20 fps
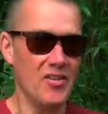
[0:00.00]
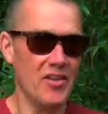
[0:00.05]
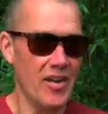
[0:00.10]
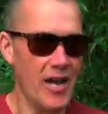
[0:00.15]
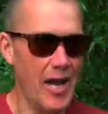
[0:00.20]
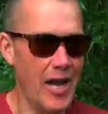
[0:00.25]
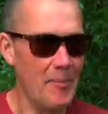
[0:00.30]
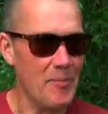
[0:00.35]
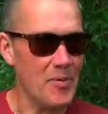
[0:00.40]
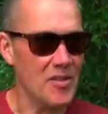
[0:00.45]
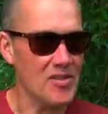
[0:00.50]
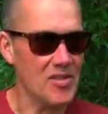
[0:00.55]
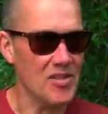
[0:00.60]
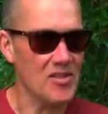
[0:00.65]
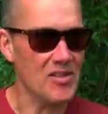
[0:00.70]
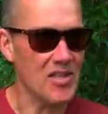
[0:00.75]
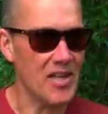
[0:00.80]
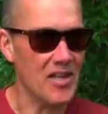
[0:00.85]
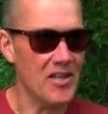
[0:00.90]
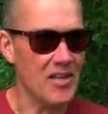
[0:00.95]
that it happens
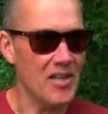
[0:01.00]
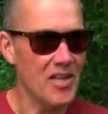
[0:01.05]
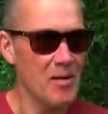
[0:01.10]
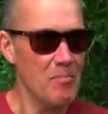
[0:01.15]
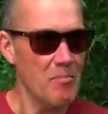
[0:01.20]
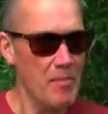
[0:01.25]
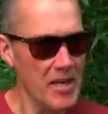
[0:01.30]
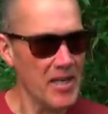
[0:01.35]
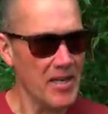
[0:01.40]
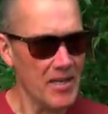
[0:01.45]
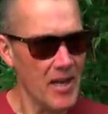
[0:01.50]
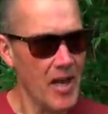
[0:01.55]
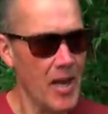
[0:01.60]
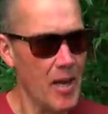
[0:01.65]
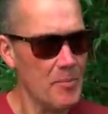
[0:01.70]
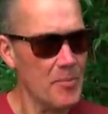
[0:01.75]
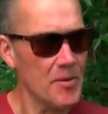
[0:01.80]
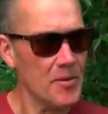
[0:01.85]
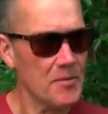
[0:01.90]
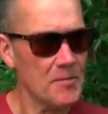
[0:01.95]
instead of making it
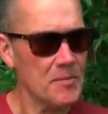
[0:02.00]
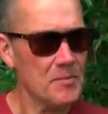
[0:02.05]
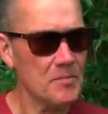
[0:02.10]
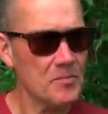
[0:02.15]
happen.